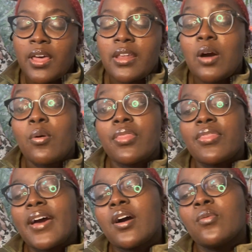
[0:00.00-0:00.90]
Now with
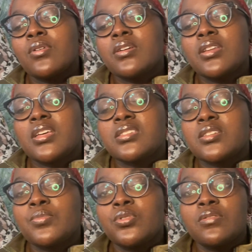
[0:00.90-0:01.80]
that one, it's a
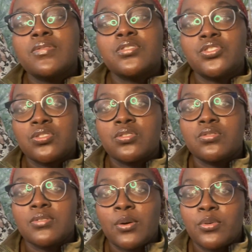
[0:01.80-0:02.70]
beautiful
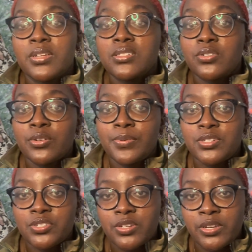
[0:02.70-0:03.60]
shoe. I will insert a
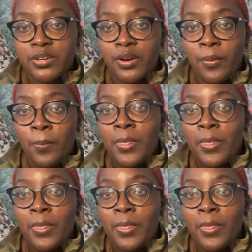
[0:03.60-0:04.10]
picture here.